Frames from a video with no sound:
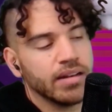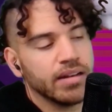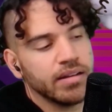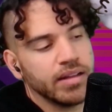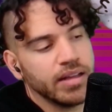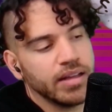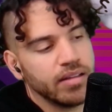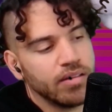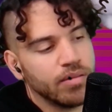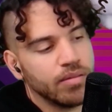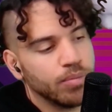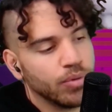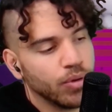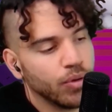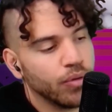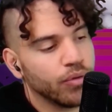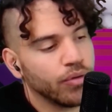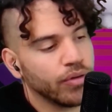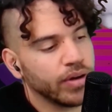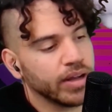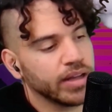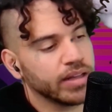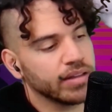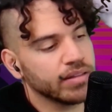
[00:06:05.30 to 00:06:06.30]

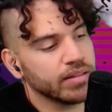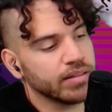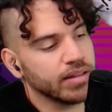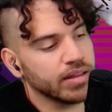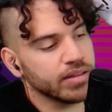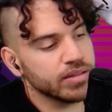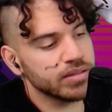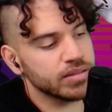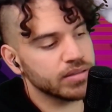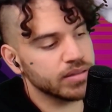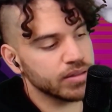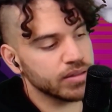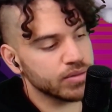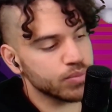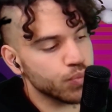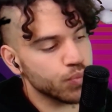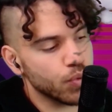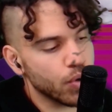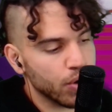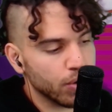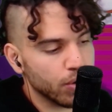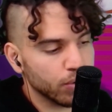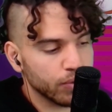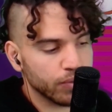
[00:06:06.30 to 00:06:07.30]
exploring this
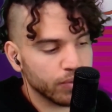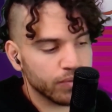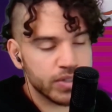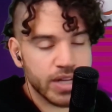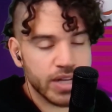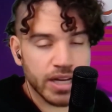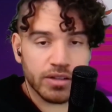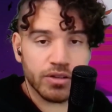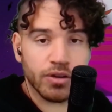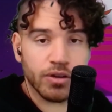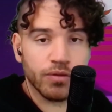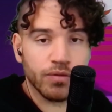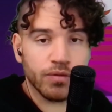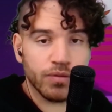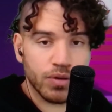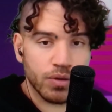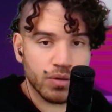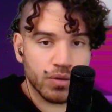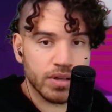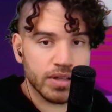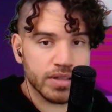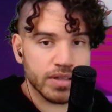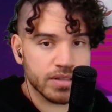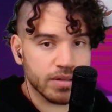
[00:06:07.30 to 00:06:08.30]
world of
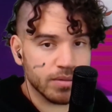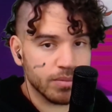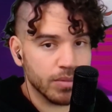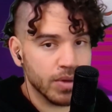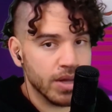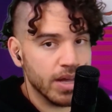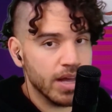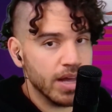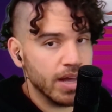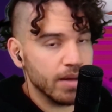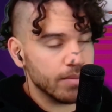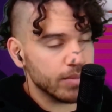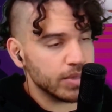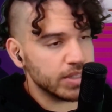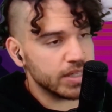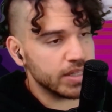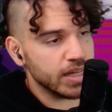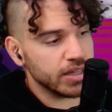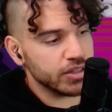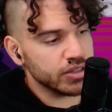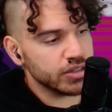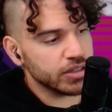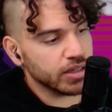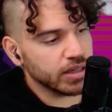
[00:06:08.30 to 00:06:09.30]
techno-feudalism
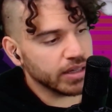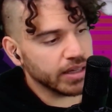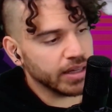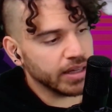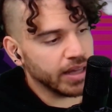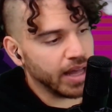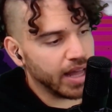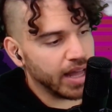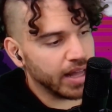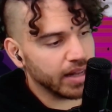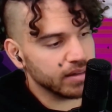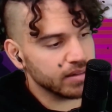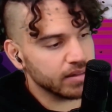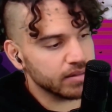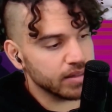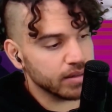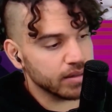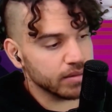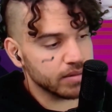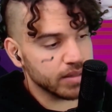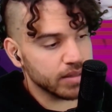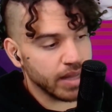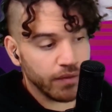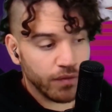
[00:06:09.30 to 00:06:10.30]
potentially, and
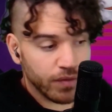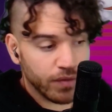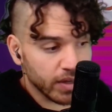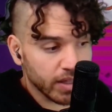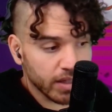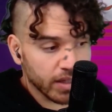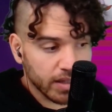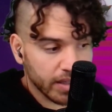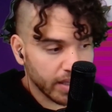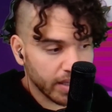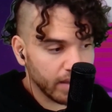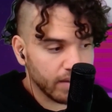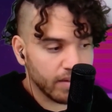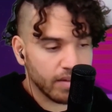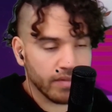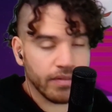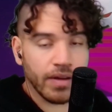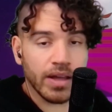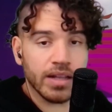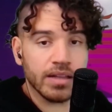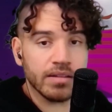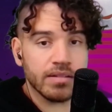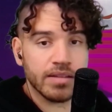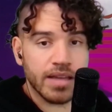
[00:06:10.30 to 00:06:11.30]
definitely
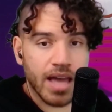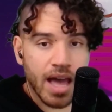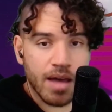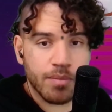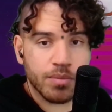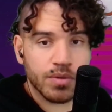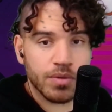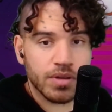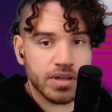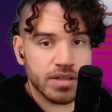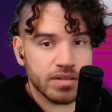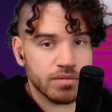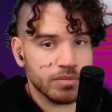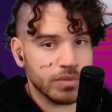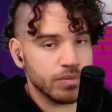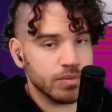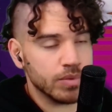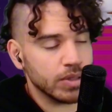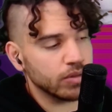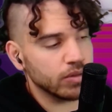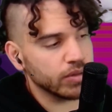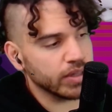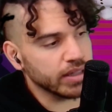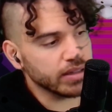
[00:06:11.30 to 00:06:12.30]
surveillance capitalism. We've
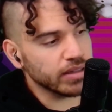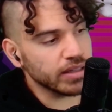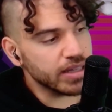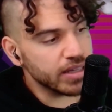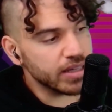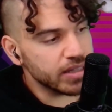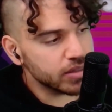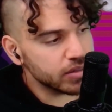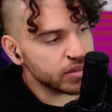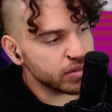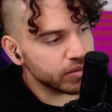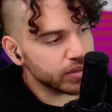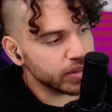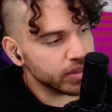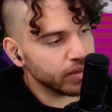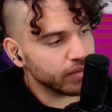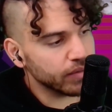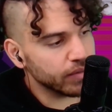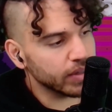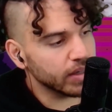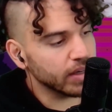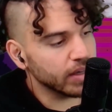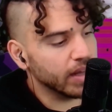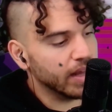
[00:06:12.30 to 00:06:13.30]
been looking at the history
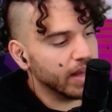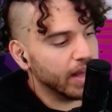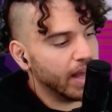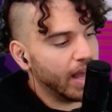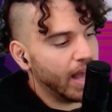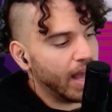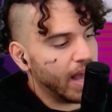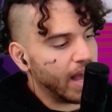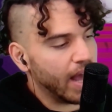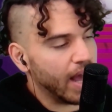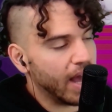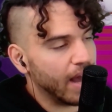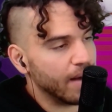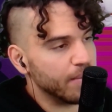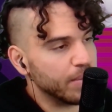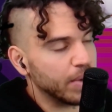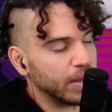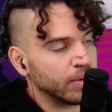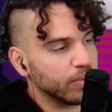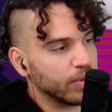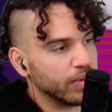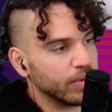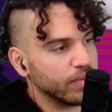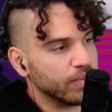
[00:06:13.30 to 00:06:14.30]
of it,
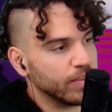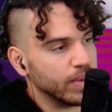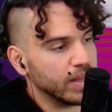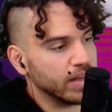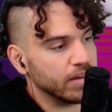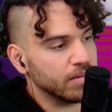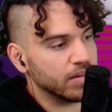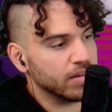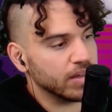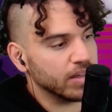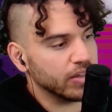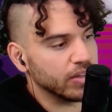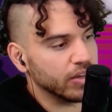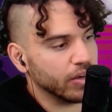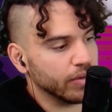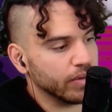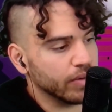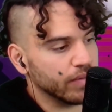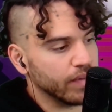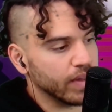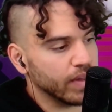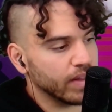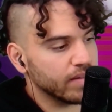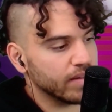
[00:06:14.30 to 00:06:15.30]
and we've been, you know,
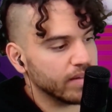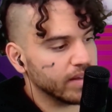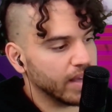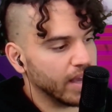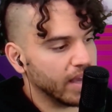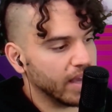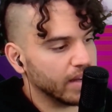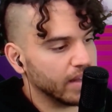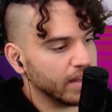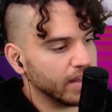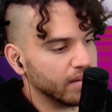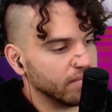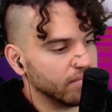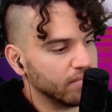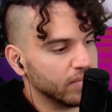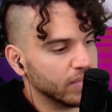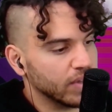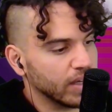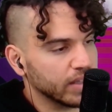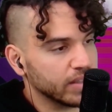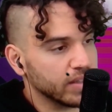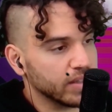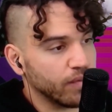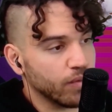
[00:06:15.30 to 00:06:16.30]
investigating
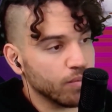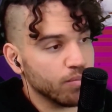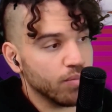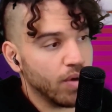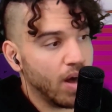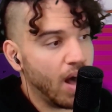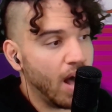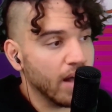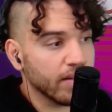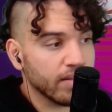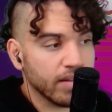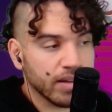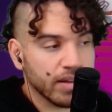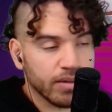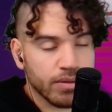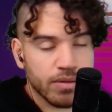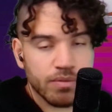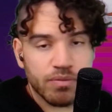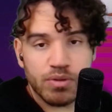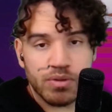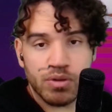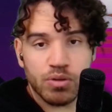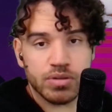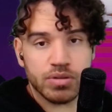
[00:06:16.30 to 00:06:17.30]
like different parts. Like, we've
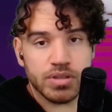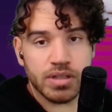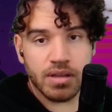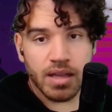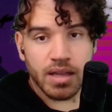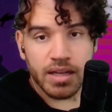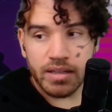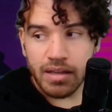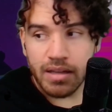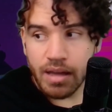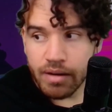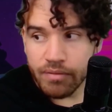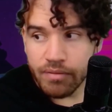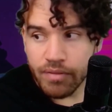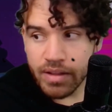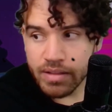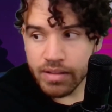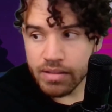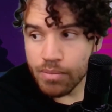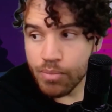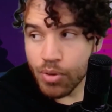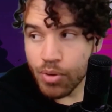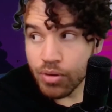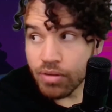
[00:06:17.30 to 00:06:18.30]
looked at like kind of
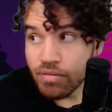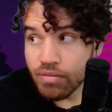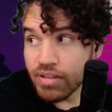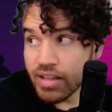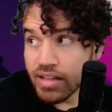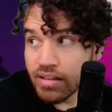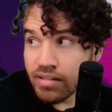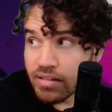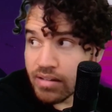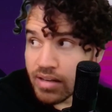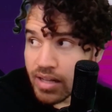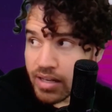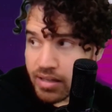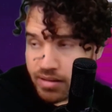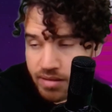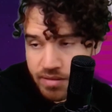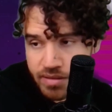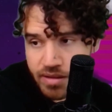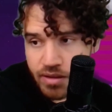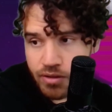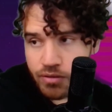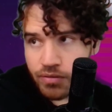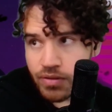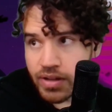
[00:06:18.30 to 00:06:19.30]
the birth of the internet
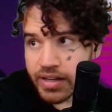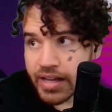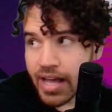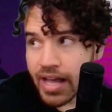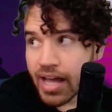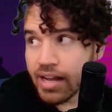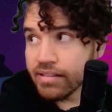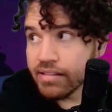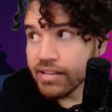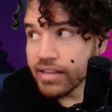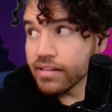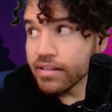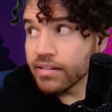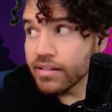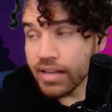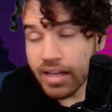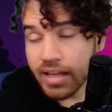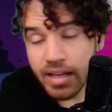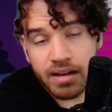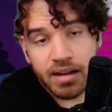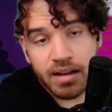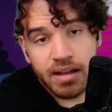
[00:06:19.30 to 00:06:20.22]
itself. Like, how did the internet